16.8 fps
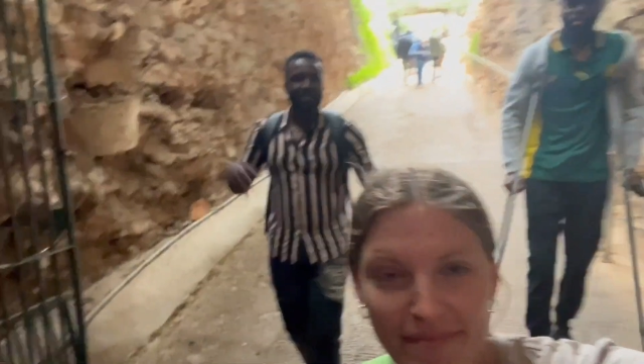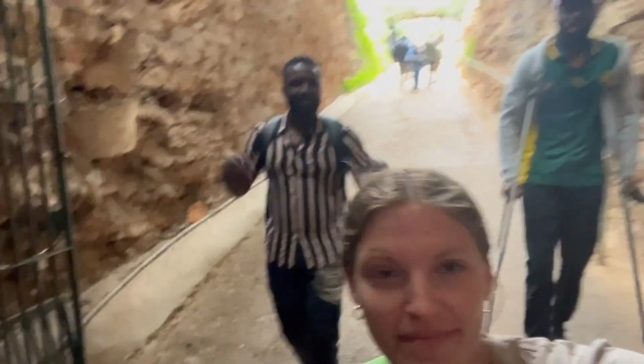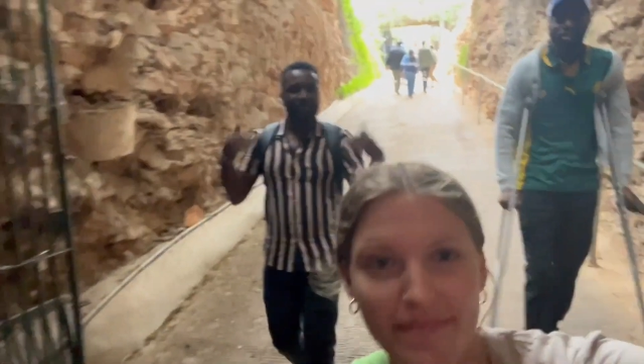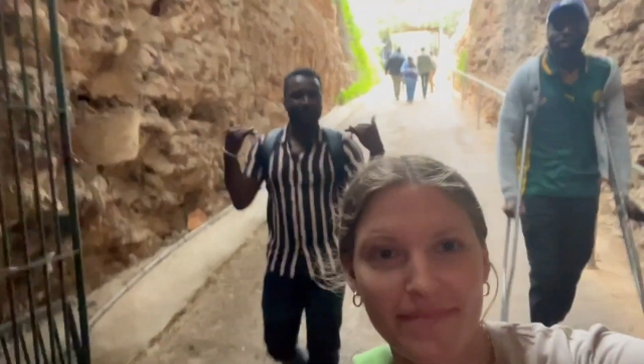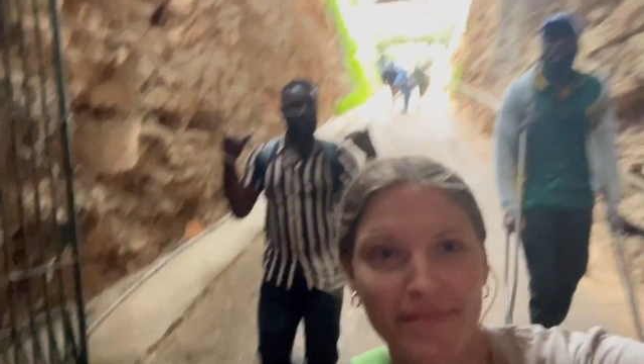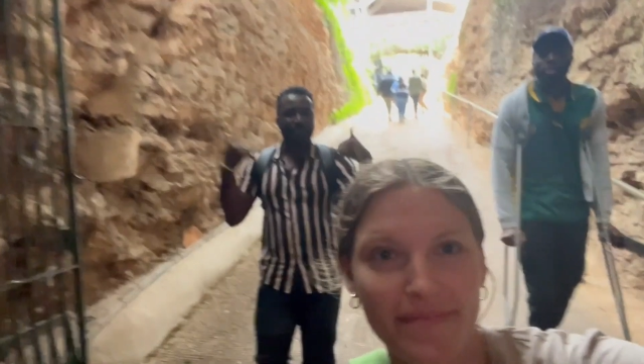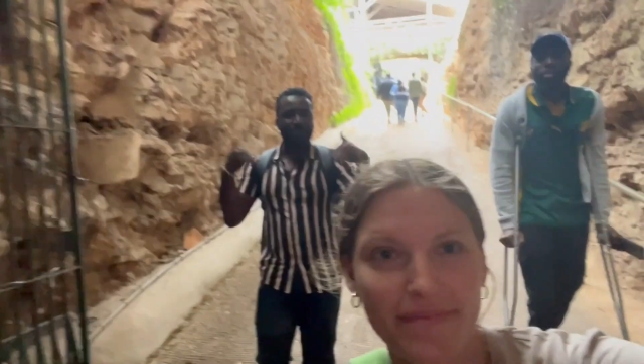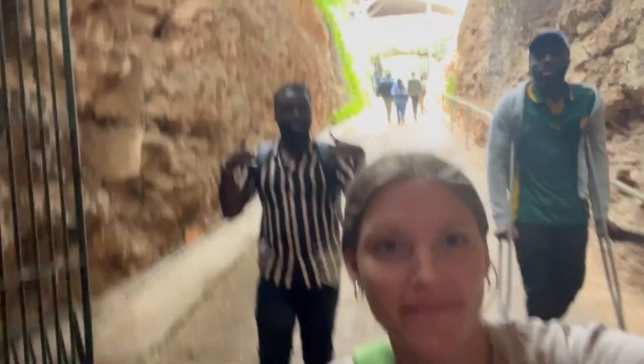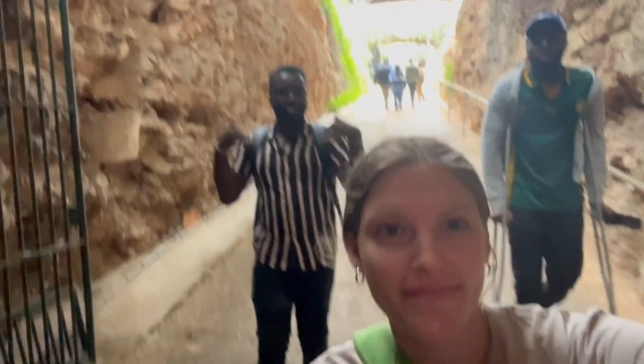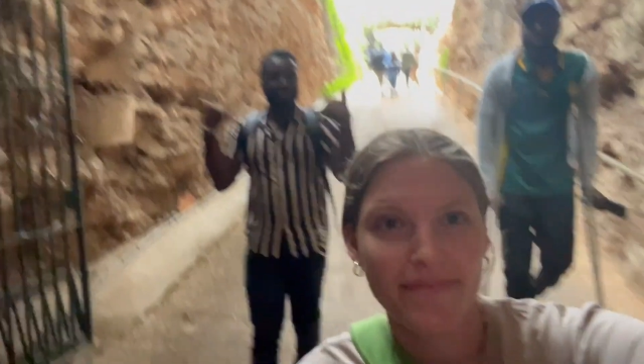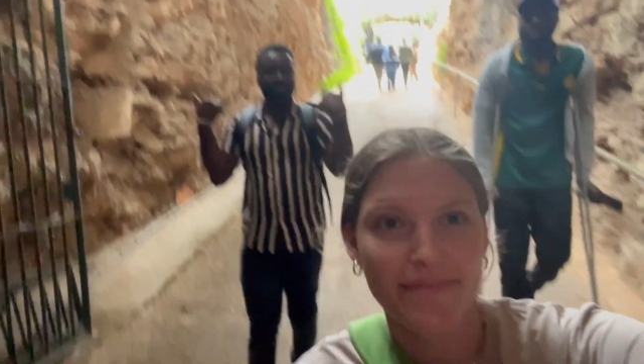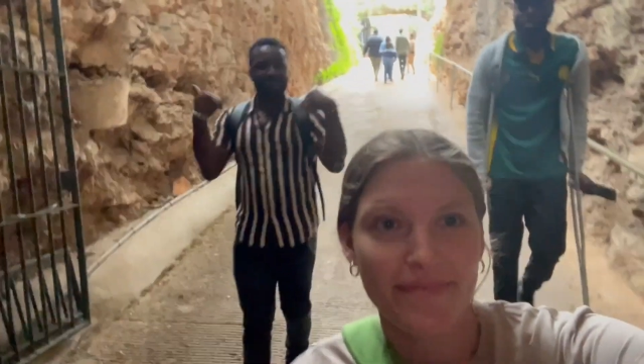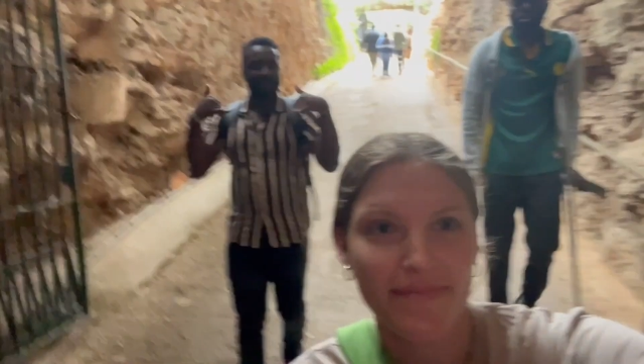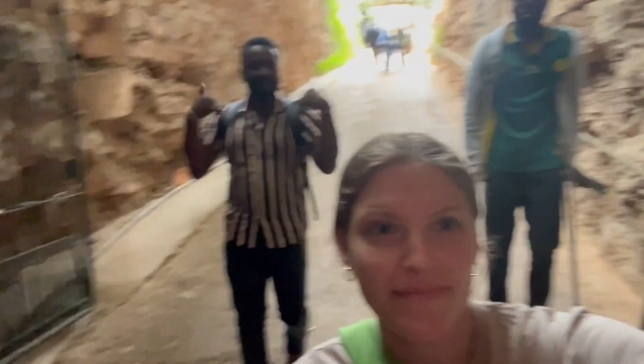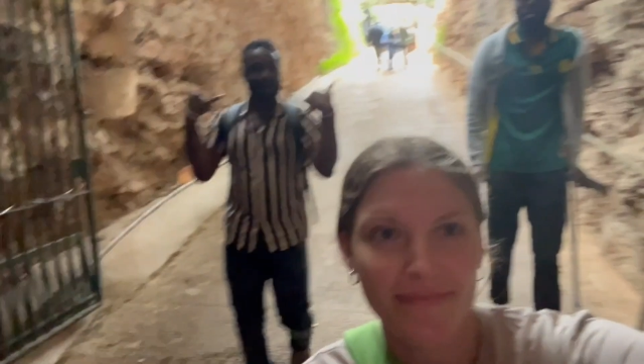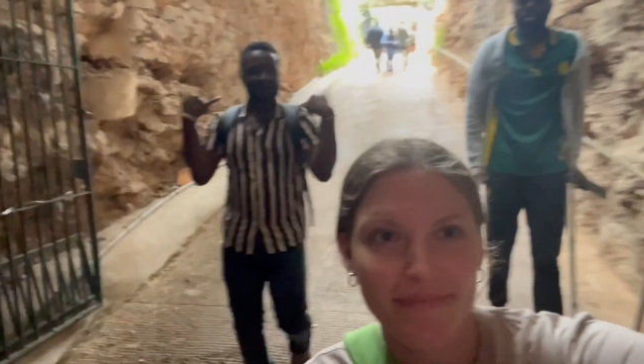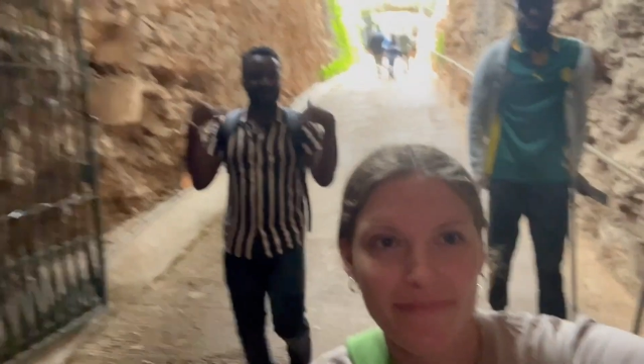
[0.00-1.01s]
and
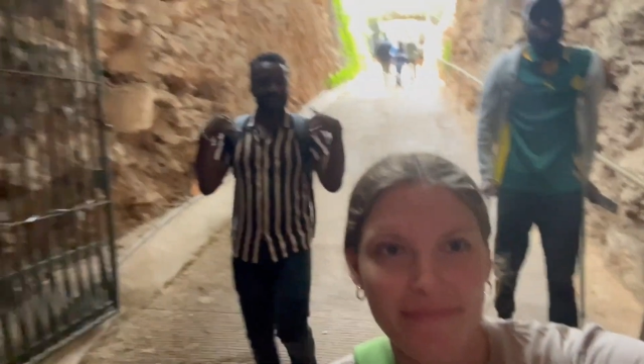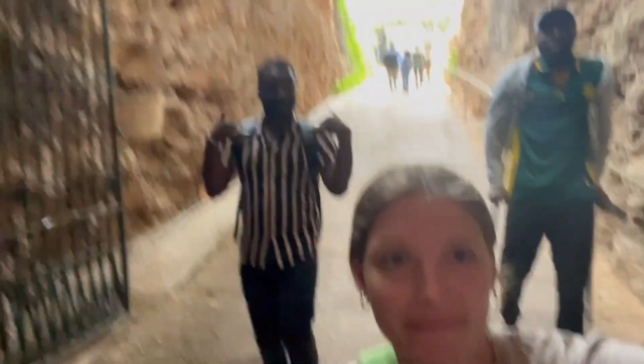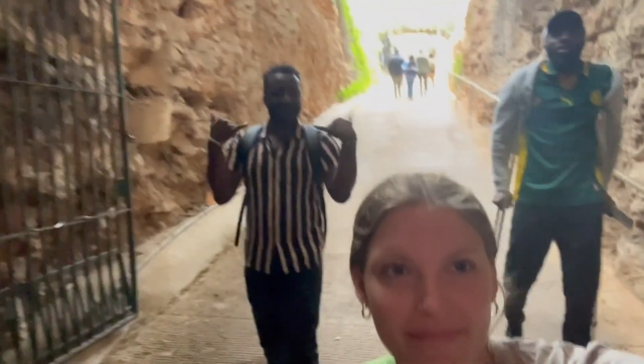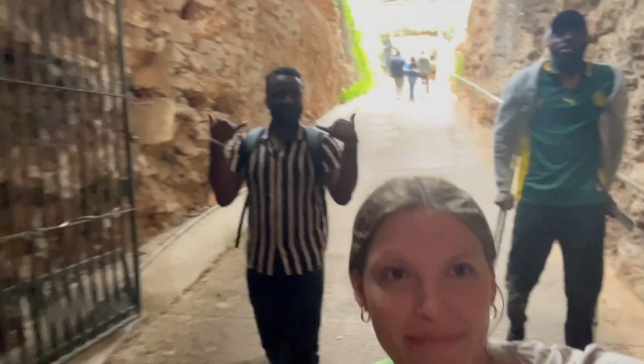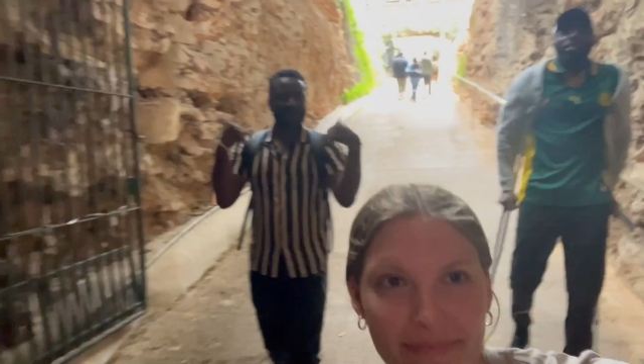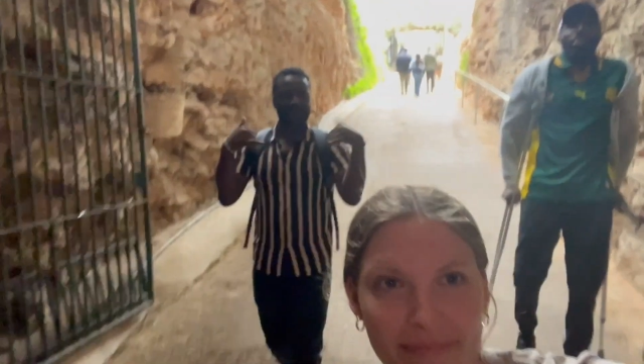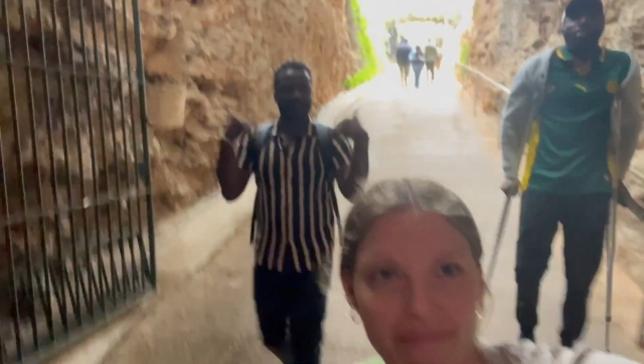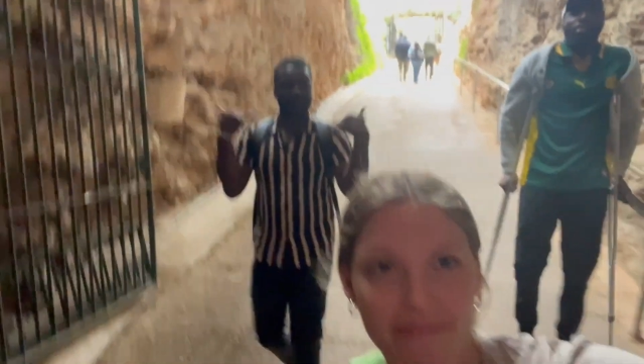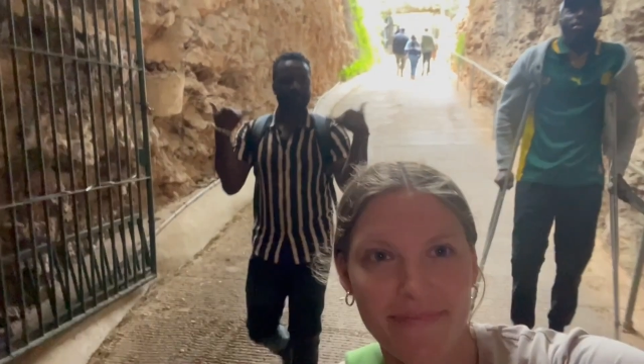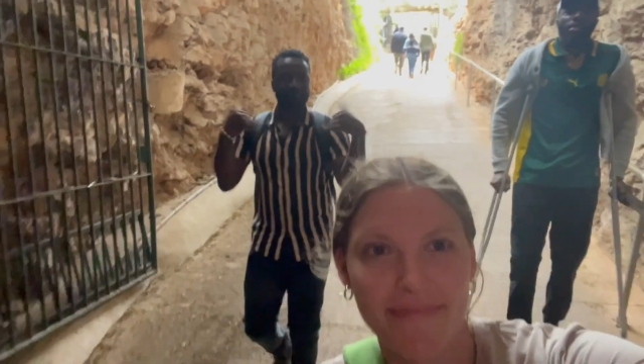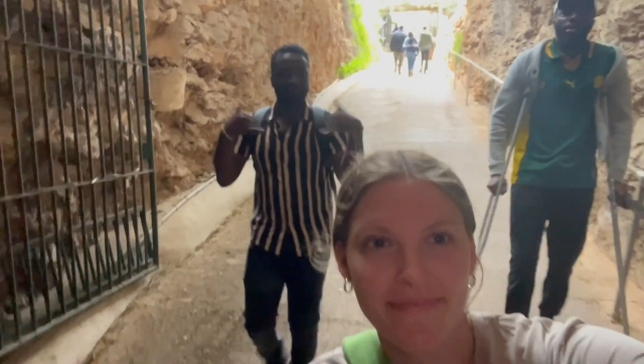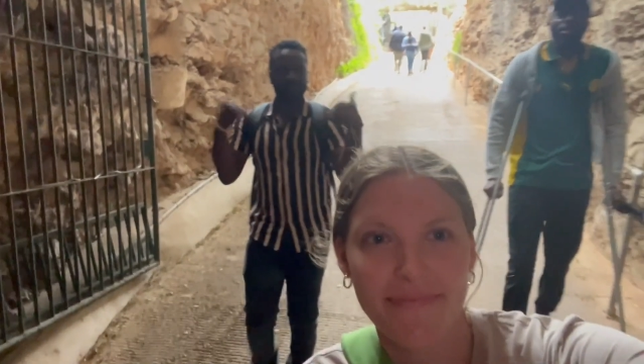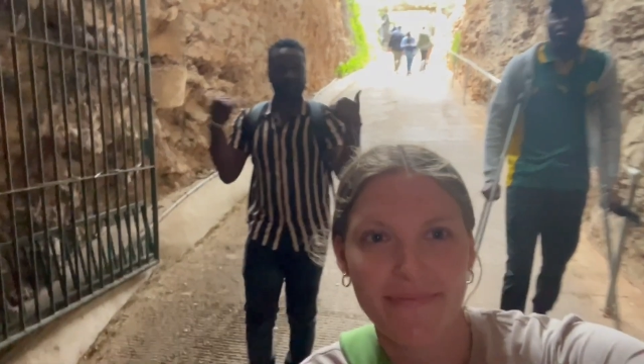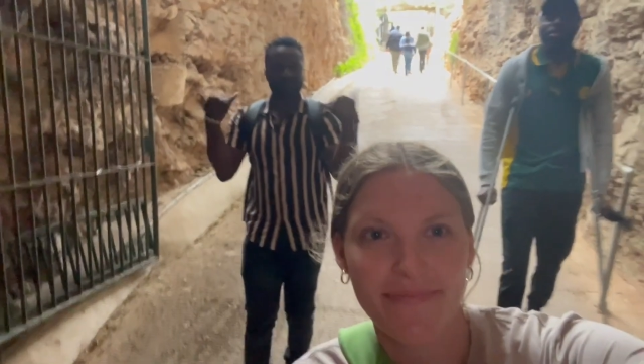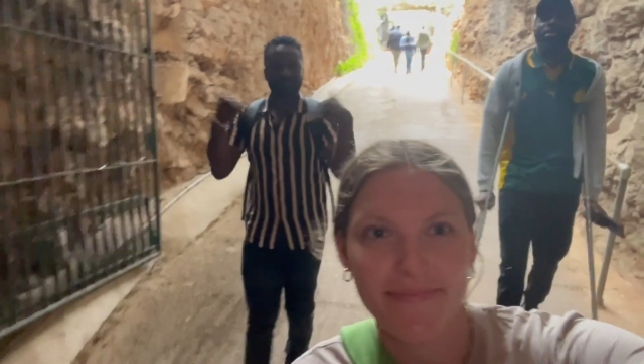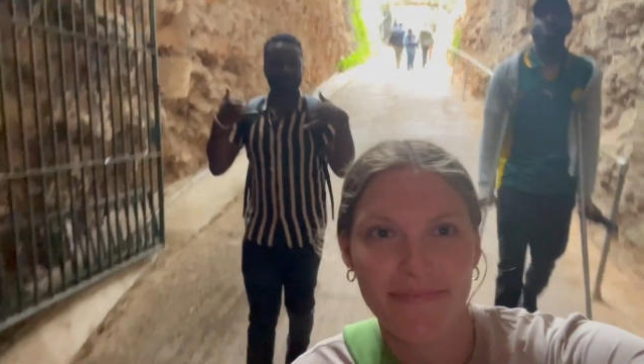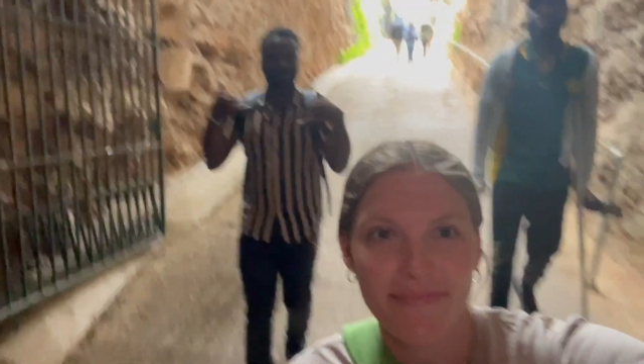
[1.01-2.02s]
walk
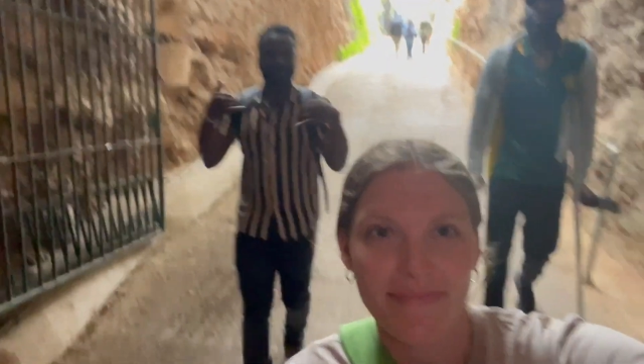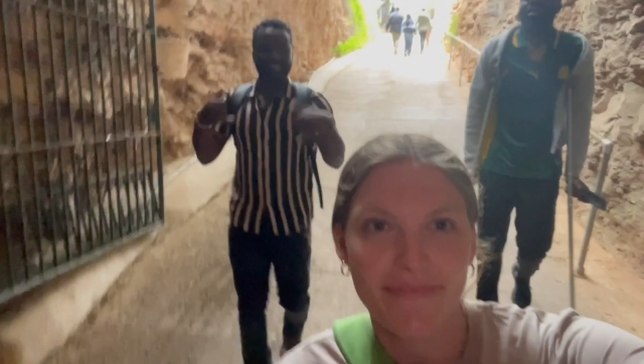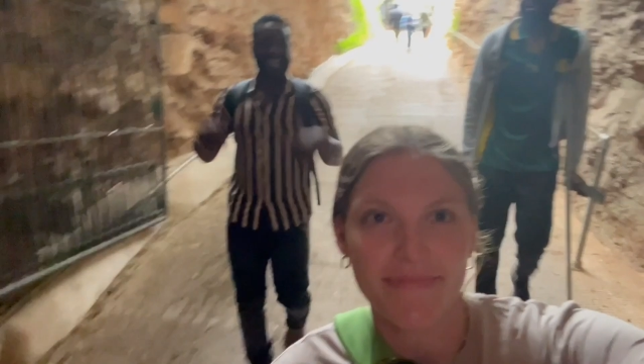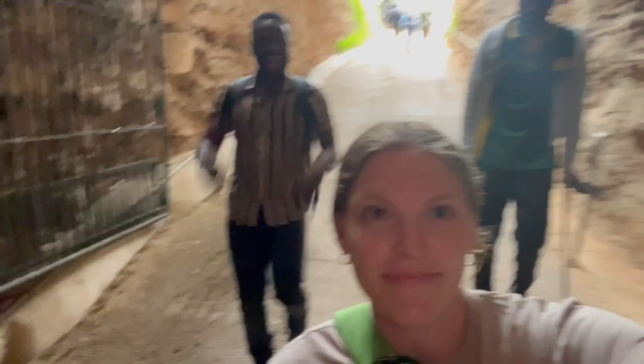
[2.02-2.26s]
and